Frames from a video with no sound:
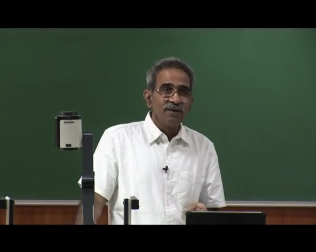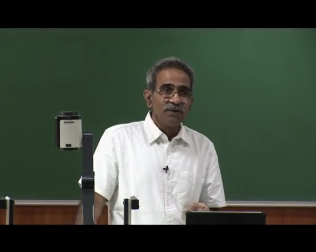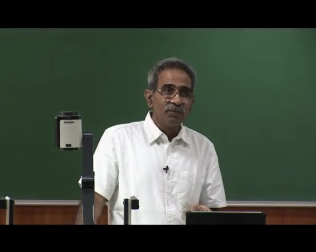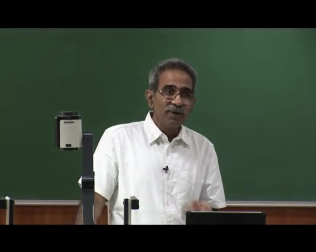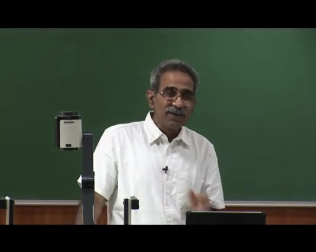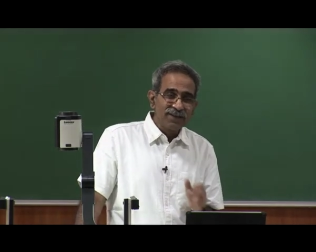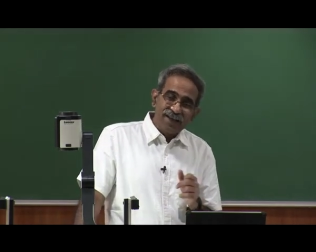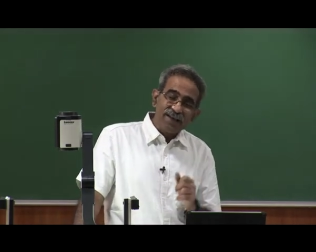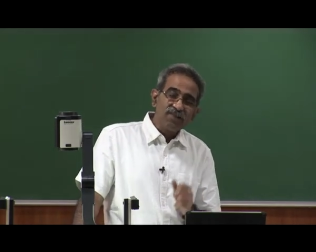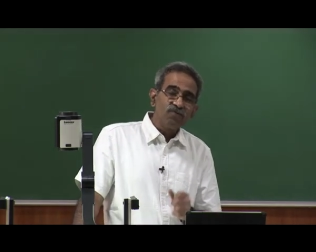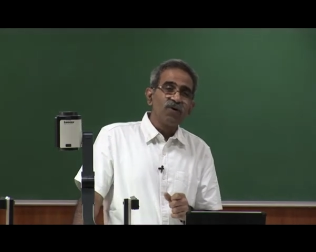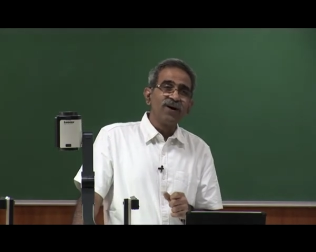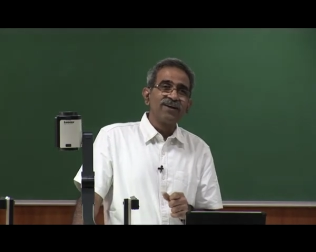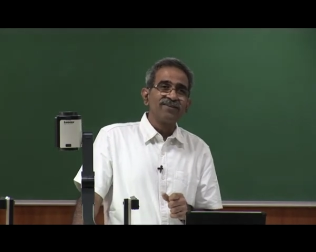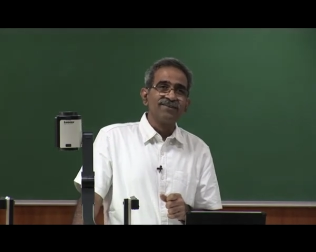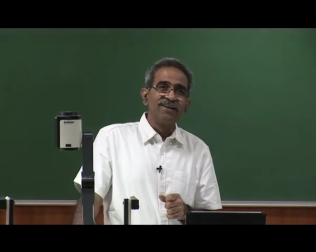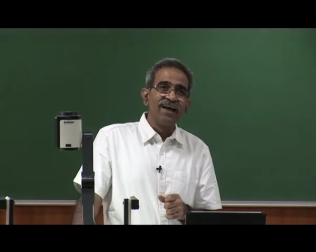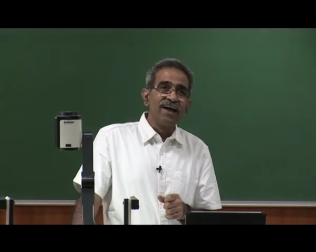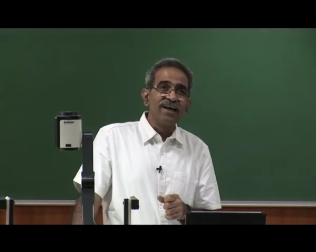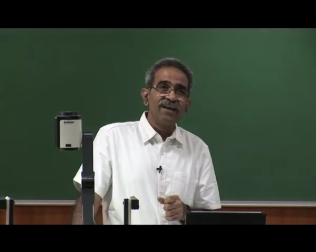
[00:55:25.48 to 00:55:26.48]
But this was
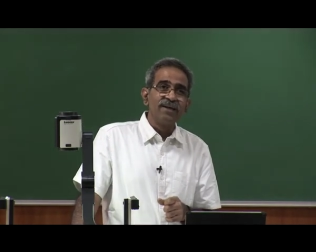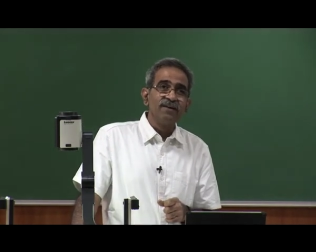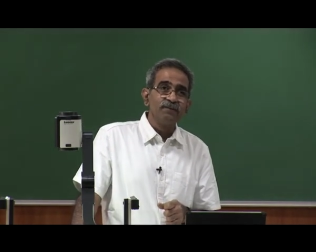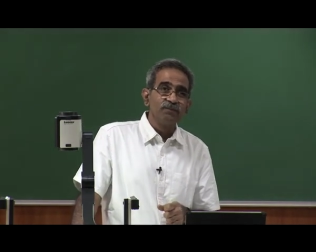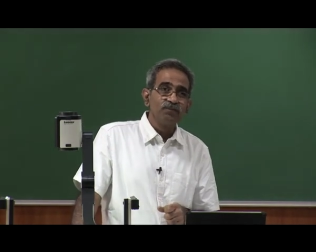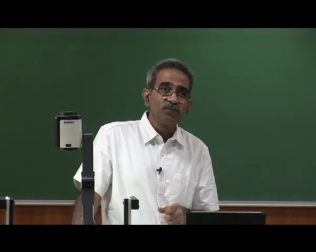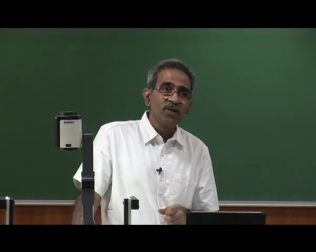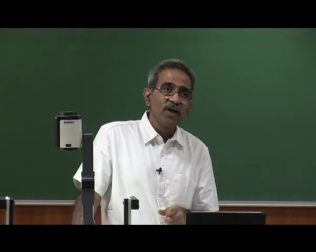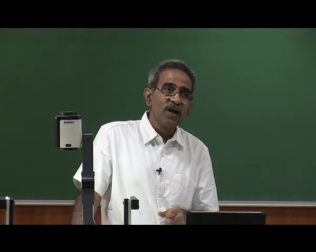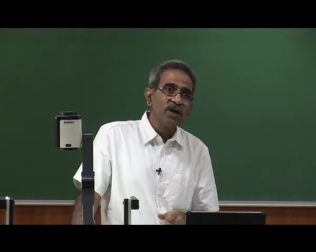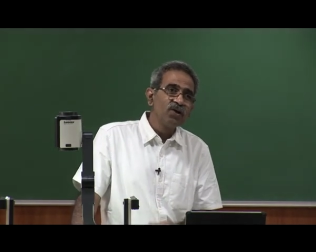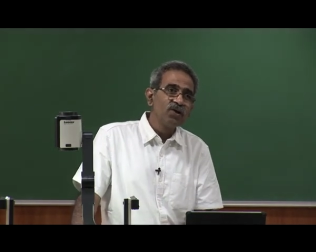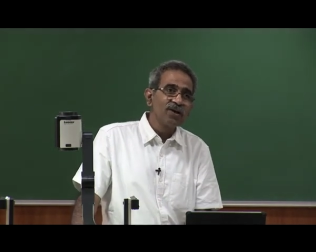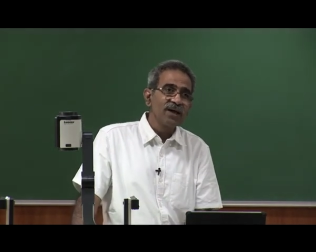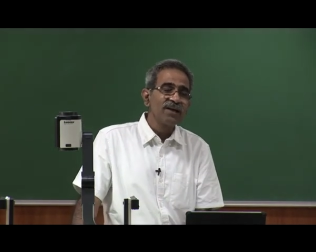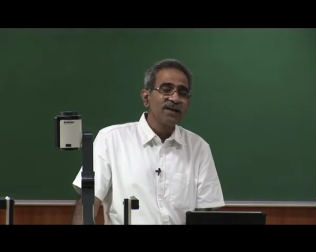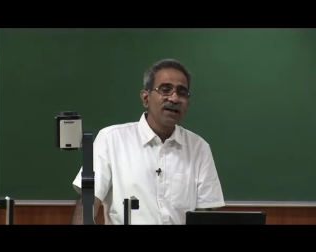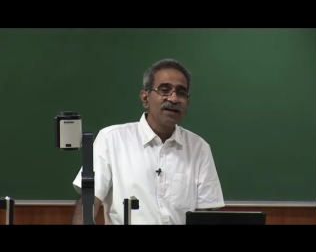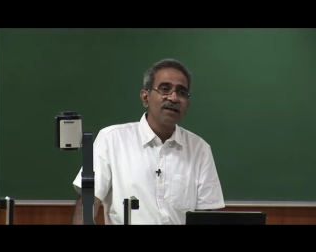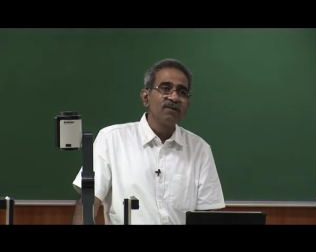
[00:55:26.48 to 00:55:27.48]
done, and you
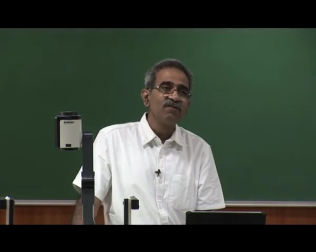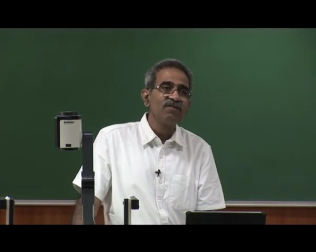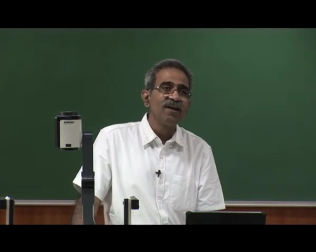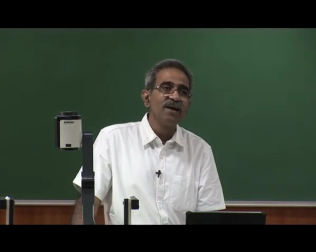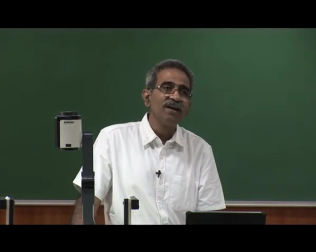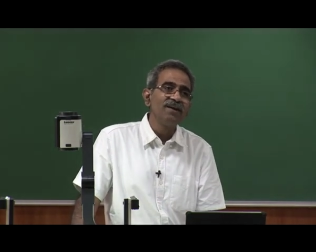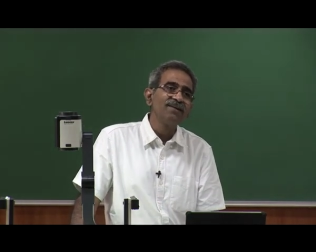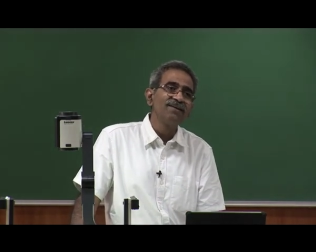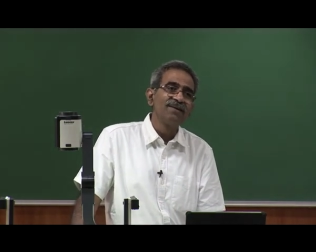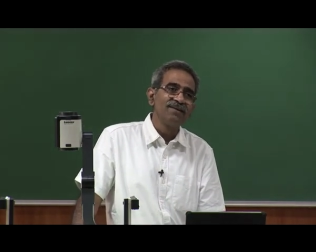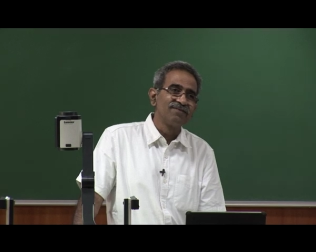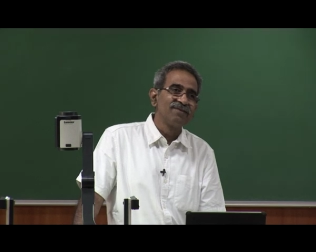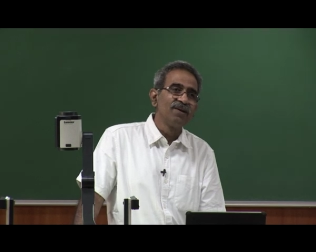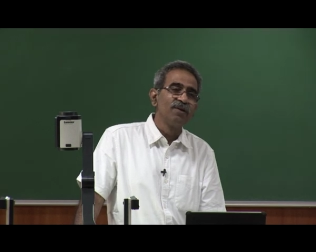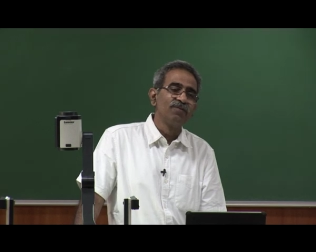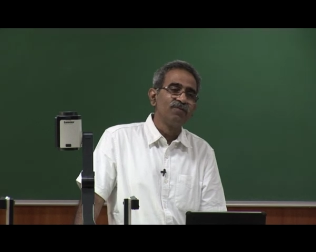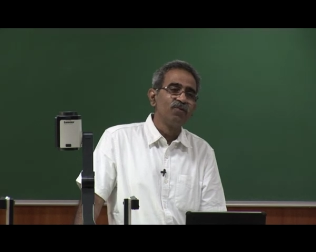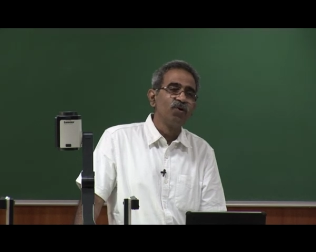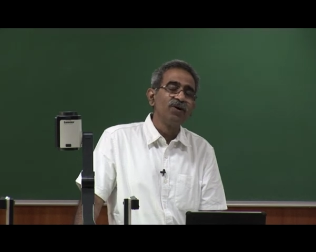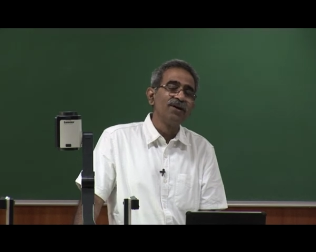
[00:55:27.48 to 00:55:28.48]
can get a fairly
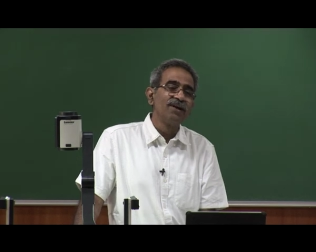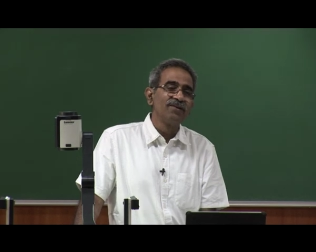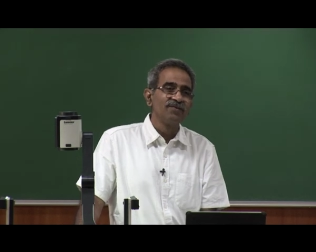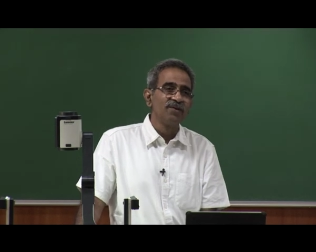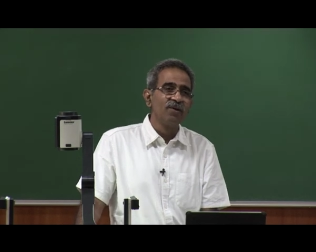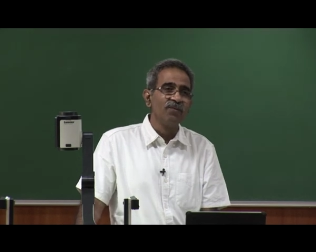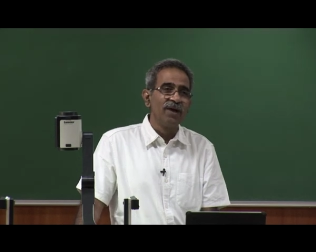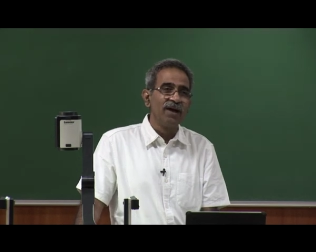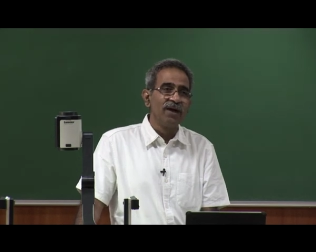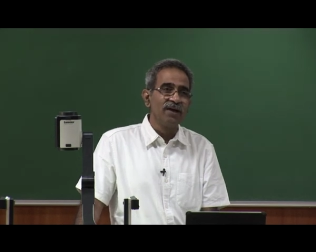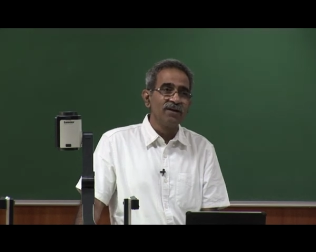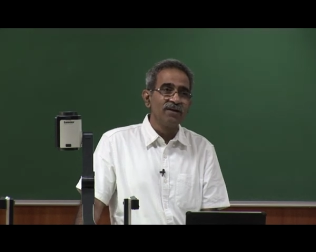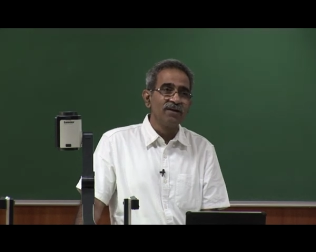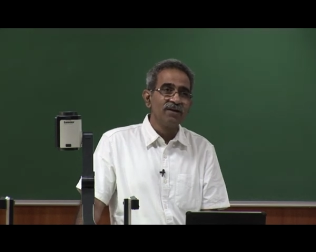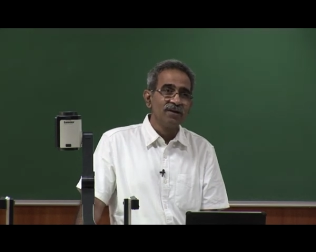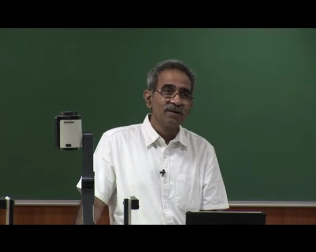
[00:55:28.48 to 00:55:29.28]
good estimate